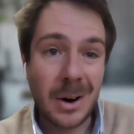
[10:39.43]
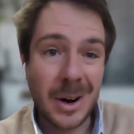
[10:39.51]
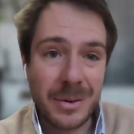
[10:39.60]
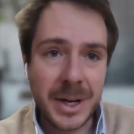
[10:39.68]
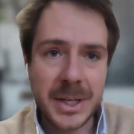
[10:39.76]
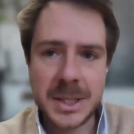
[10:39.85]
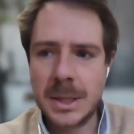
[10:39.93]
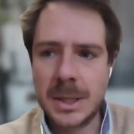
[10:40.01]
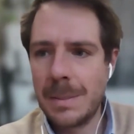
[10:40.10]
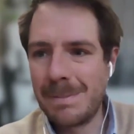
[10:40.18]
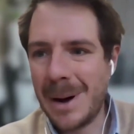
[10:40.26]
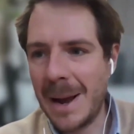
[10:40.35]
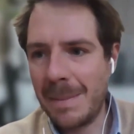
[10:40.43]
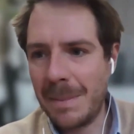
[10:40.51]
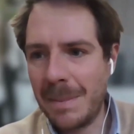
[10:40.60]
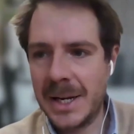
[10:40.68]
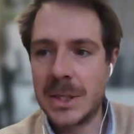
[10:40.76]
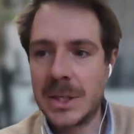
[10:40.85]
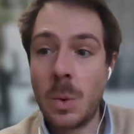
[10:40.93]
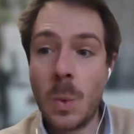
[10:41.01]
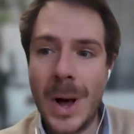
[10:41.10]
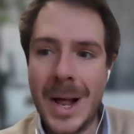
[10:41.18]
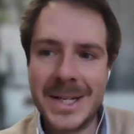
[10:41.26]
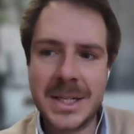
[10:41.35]
oil rigs, pipelines,
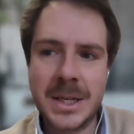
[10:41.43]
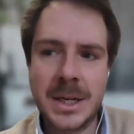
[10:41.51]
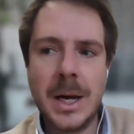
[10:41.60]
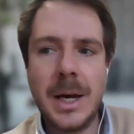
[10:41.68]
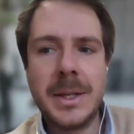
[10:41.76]
wells,